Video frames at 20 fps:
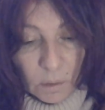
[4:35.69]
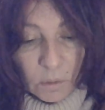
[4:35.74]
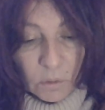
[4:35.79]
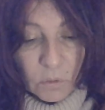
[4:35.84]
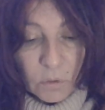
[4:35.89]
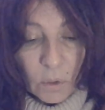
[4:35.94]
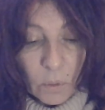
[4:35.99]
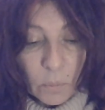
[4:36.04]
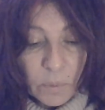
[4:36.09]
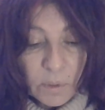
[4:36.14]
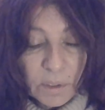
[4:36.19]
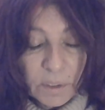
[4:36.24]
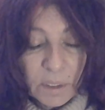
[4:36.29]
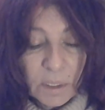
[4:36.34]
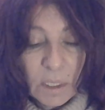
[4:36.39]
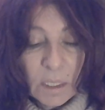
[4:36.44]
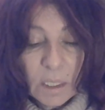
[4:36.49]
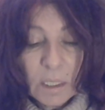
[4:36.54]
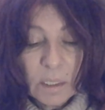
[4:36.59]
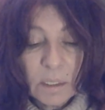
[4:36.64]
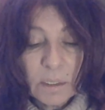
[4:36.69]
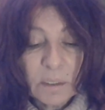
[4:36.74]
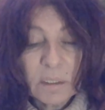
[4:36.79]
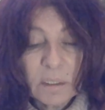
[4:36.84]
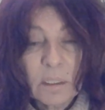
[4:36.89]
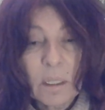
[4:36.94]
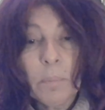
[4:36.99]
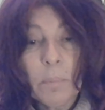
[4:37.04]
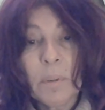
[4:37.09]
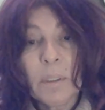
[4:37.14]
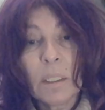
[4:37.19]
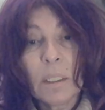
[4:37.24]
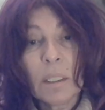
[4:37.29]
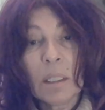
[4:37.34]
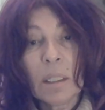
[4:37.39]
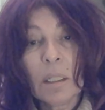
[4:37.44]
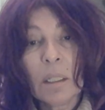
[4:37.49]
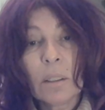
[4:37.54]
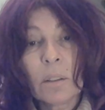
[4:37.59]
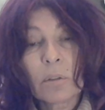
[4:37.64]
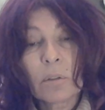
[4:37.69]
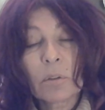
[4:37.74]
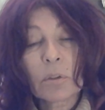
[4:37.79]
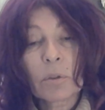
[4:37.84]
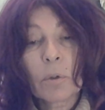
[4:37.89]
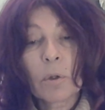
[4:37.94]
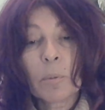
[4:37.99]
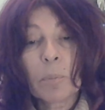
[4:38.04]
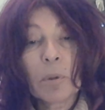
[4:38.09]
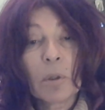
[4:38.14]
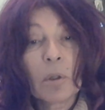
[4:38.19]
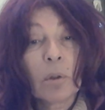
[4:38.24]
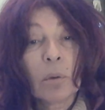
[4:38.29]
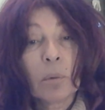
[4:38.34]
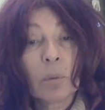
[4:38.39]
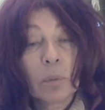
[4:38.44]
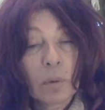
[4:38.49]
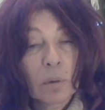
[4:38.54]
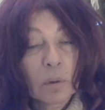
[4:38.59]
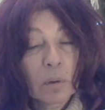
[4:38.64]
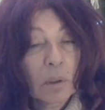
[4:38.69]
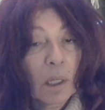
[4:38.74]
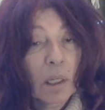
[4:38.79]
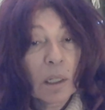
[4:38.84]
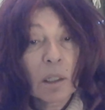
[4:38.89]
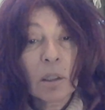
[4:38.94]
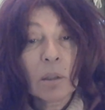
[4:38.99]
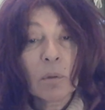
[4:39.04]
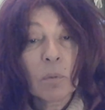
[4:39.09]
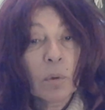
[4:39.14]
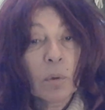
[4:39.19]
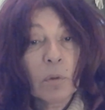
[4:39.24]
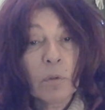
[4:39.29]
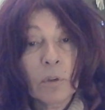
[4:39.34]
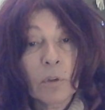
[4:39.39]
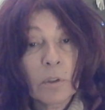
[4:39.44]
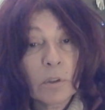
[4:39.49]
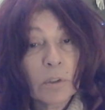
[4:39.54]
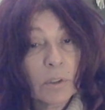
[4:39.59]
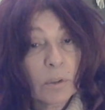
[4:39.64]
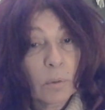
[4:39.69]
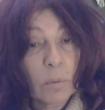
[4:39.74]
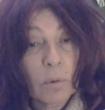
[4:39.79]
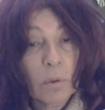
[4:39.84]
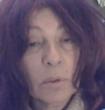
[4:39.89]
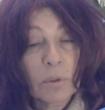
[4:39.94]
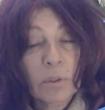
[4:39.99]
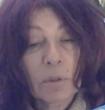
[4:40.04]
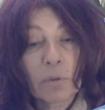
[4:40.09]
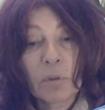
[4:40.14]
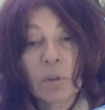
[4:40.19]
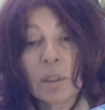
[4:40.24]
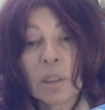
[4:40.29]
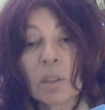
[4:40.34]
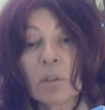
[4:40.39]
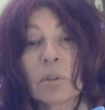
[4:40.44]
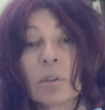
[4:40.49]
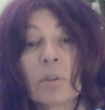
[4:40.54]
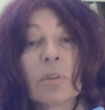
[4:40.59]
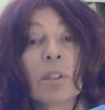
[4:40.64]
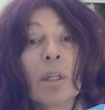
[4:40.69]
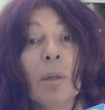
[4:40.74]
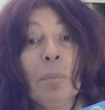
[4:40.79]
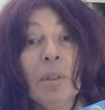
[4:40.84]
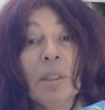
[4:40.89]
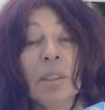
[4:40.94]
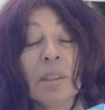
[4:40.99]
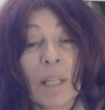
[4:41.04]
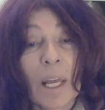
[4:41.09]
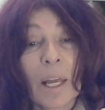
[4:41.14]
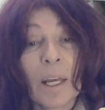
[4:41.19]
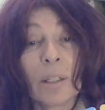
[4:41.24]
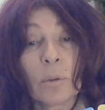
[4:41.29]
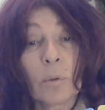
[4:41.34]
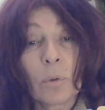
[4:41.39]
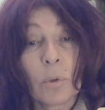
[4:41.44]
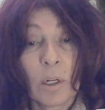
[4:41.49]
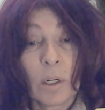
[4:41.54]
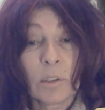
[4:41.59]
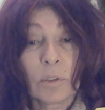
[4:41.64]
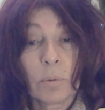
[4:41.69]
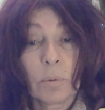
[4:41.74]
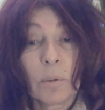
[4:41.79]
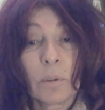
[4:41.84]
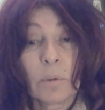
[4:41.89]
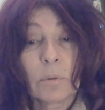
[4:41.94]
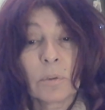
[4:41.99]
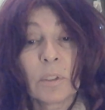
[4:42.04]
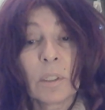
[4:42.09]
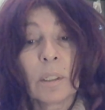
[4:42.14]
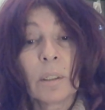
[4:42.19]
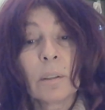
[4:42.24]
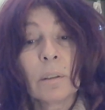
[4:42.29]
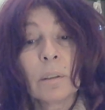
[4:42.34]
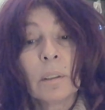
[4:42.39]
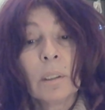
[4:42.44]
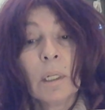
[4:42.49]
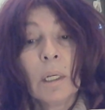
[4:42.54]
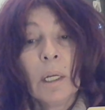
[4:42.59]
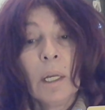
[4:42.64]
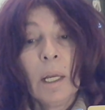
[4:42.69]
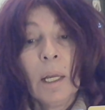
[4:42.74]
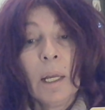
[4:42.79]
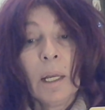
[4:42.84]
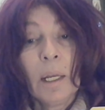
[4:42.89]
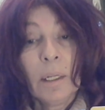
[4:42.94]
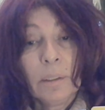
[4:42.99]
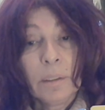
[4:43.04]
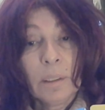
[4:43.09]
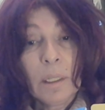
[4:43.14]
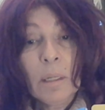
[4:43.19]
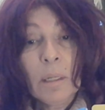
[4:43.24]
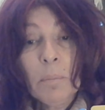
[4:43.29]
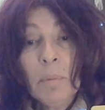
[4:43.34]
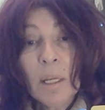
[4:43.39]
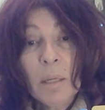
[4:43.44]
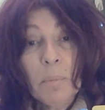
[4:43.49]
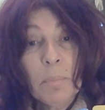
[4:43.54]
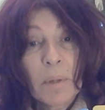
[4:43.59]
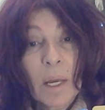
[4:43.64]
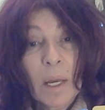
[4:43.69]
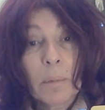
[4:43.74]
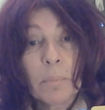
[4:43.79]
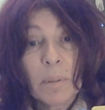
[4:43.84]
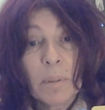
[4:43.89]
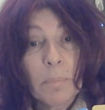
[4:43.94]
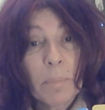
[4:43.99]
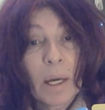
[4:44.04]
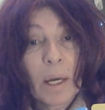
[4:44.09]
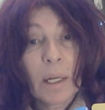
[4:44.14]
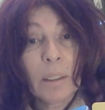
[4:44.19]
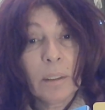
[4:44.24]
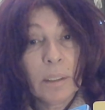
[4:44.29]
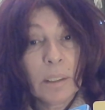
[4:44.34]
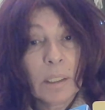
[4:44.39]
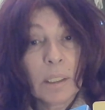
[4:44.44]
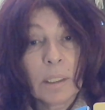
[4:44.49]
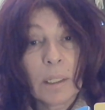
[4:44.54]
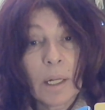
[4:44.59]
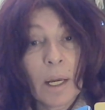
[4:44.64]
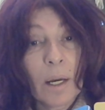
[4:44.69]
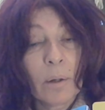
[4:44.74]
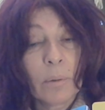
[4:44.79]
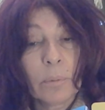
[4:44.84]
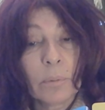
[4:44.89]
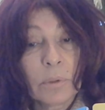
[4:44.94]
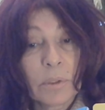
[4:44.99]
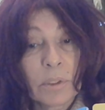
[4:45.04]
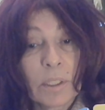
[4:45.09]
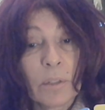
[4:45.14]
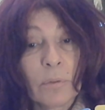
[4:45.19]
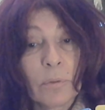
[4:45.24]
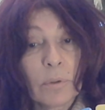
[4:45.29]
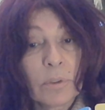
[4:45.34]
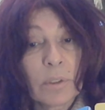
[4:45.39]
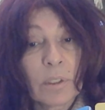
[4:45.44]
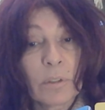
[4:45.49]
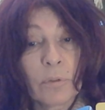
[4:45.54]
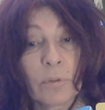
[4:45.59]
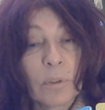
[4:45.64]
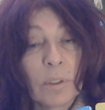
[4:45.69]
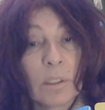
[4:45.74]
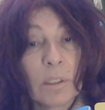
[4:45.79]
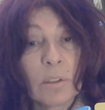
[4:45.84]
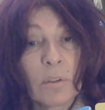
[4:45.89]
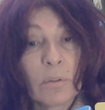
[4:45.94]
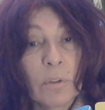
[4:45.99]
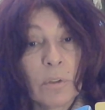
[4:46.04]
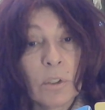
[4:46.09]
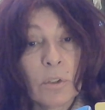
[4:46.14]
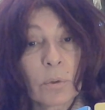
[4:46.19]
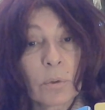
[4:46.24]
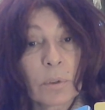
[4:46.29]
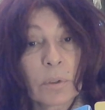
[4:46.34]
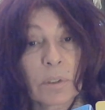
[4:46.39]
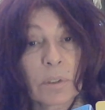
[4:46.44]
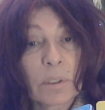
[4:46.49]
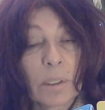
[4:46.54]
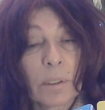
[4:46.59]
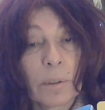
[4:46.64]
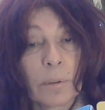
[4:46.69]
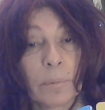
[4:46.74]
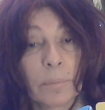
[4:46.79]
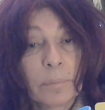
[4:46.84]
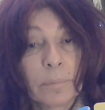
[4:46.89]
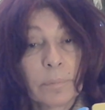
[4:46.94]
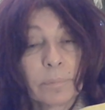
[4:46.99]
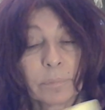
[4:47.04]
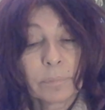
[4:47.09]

So we see somebody here, Scorpio, okay, reverse the roles if you need to. Somebody's at crossroads here, and they may be battling it out with several different individuals here,